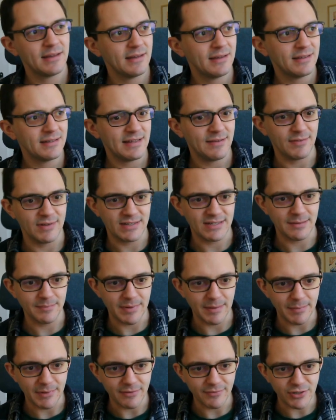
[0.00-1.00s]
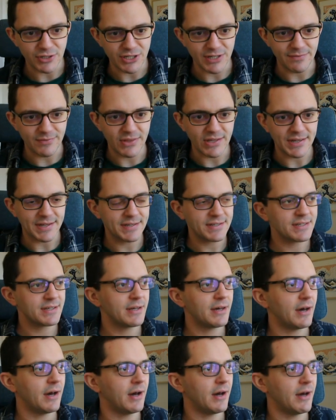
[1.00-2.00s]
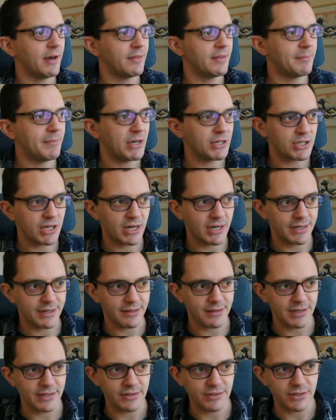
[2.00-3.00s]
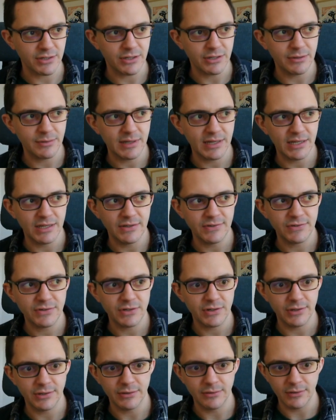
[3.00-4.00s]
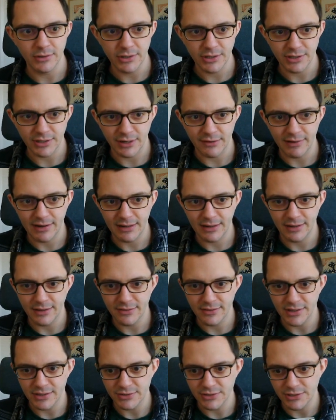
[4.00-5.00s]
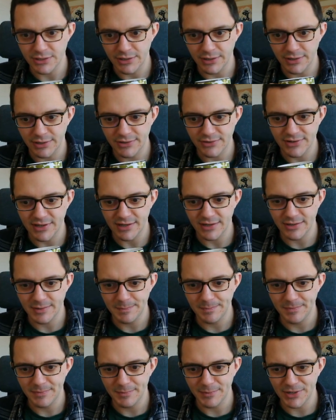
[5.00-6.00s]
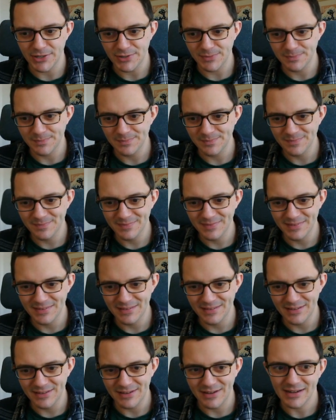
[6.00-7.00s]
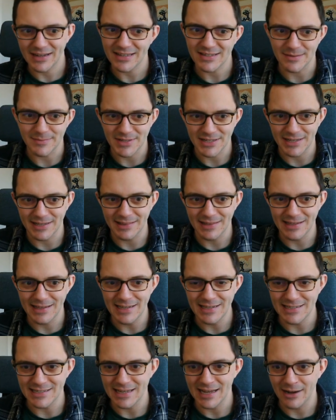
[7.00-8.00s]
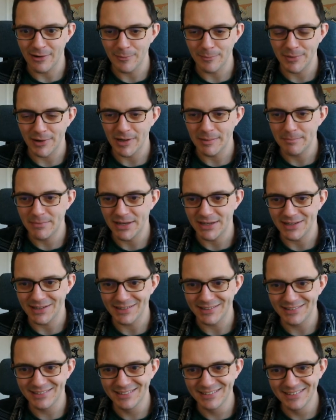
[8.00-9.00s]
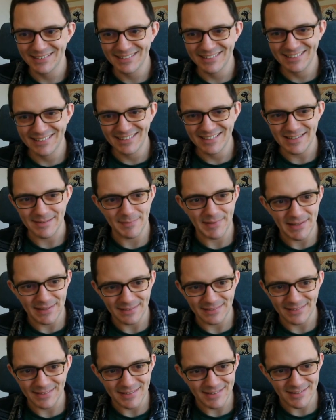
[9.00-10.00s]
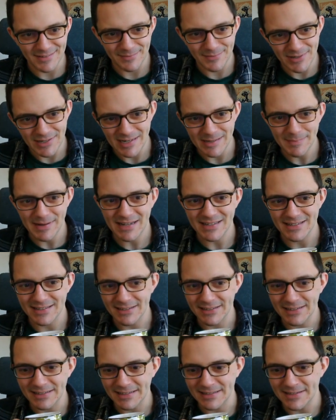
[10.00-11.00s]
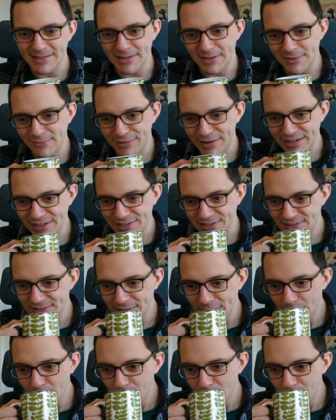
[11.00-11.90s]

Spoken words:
Definitely some people have achieved this. The much harder thing to do is to look directly at things you don't understand, which I guess I'm taking the easy out by picking something that doesn't really matter, like continued fractions.